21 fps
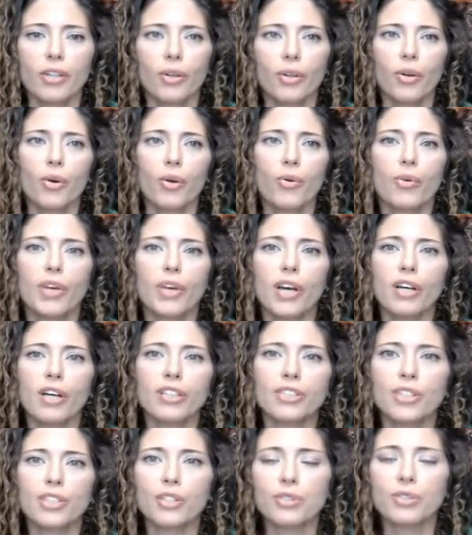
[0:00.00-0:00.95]
we
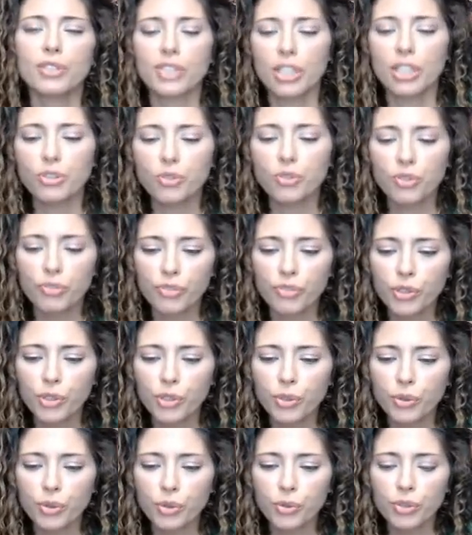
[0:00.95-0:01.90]
also
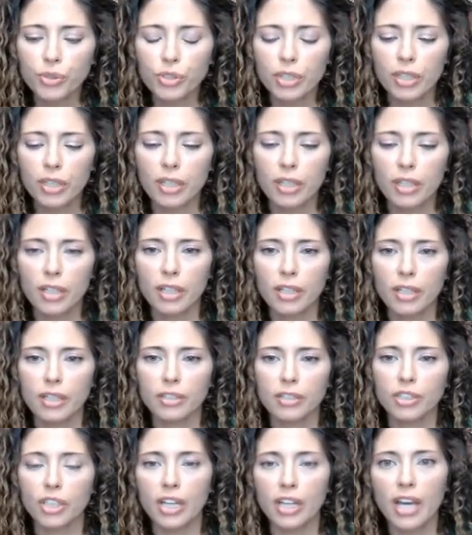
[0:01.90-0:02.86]
centrifuge
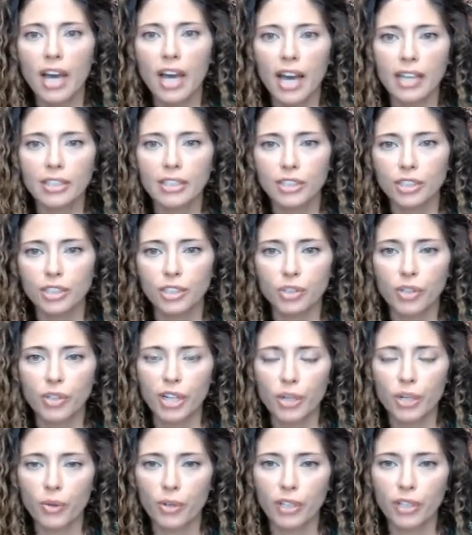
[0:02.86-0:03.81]
to concentrate
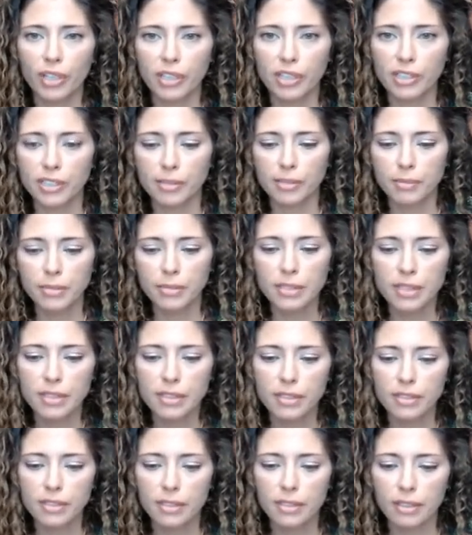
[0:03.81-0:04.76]
organisms,
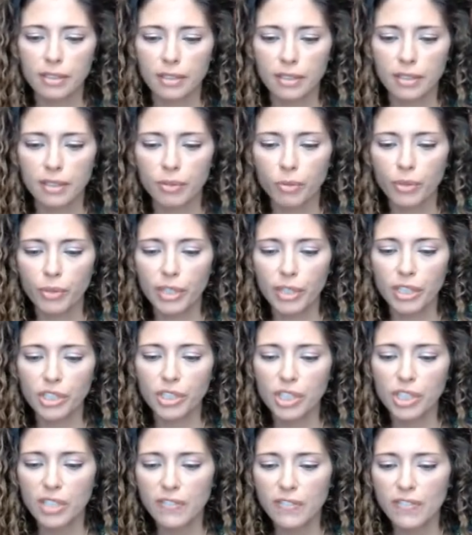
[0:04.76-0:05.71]
and we
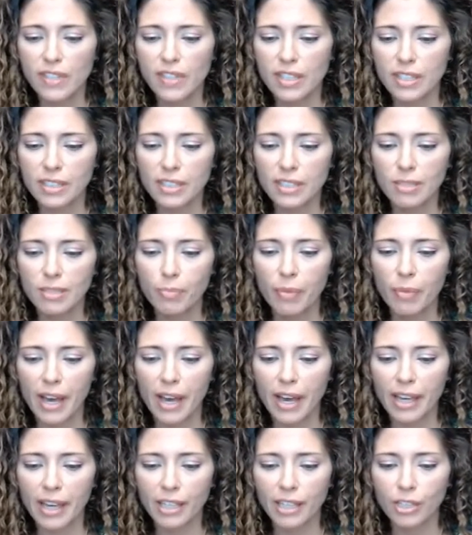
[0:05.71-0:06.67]
achieve this by
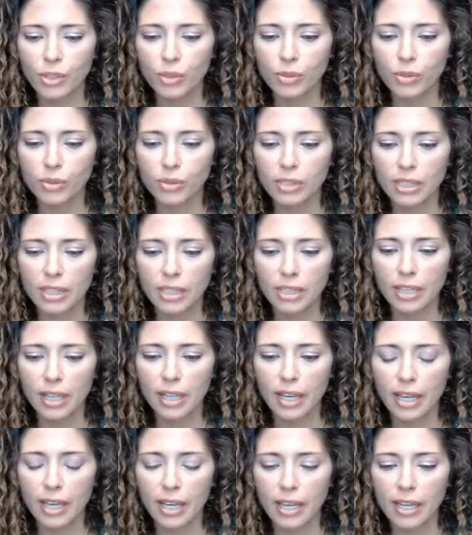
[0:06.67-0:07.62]
using
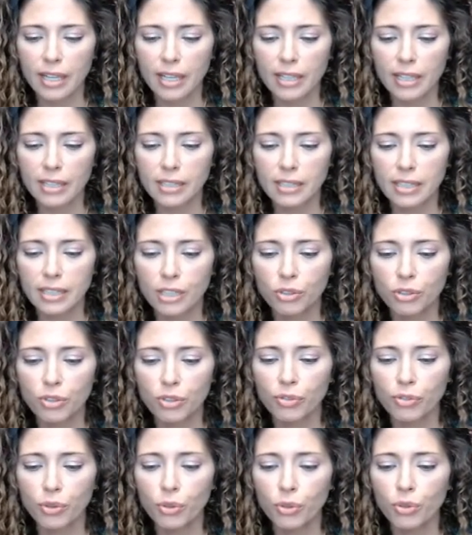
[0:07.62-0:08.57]
a
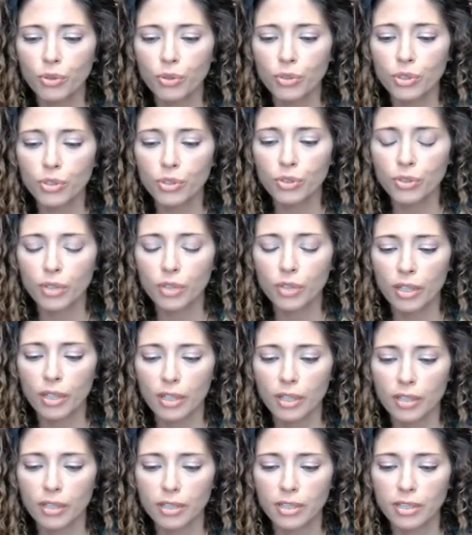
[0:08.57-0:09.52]
centrifugal
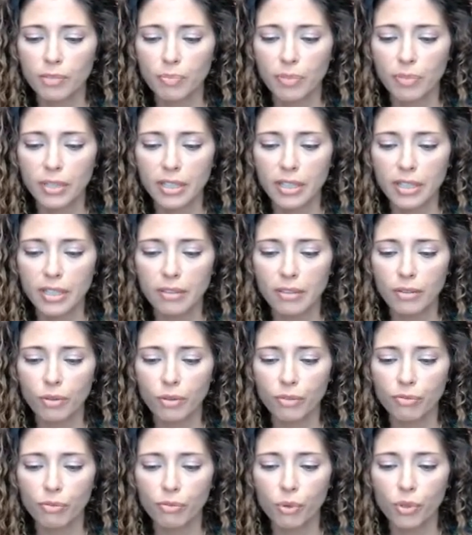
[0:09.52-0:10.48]
speed
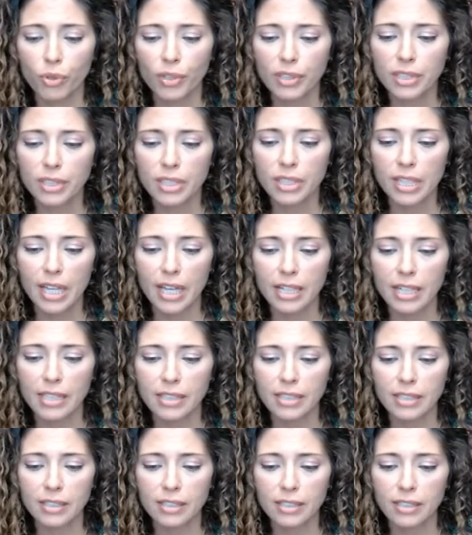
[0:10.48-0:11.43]
force that
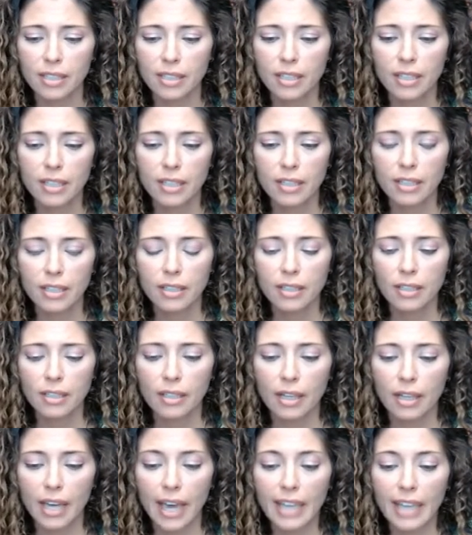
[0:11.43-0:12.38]
is
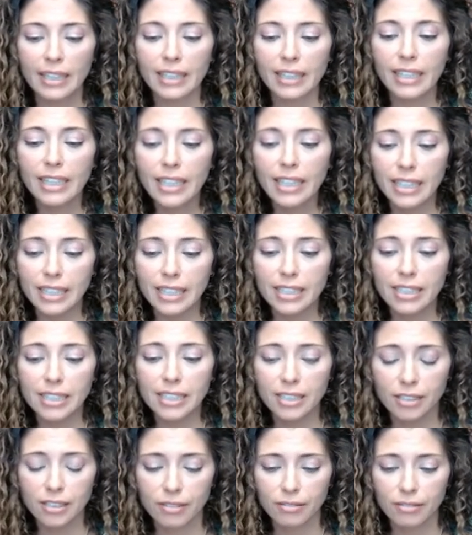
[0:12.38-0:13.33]
at least
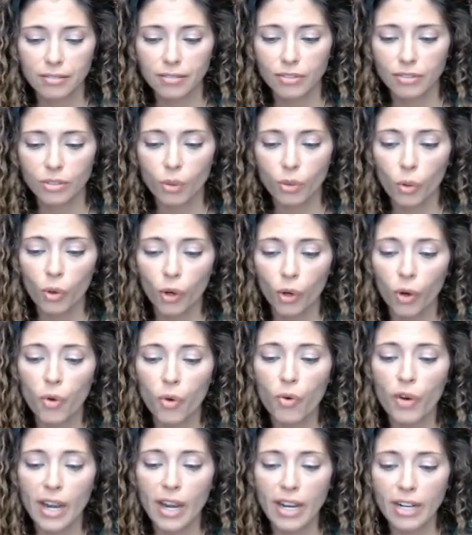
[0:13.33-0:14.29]
or
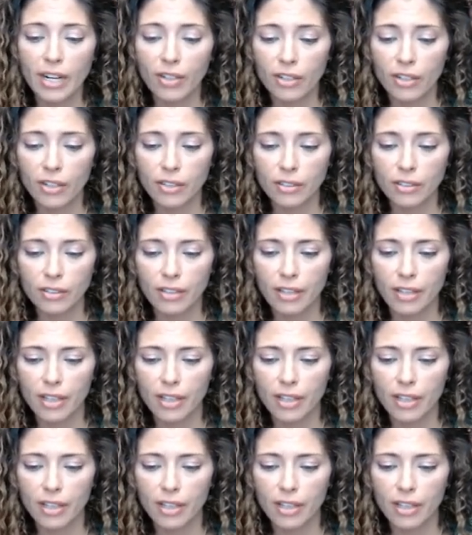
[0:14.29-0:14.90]
greater than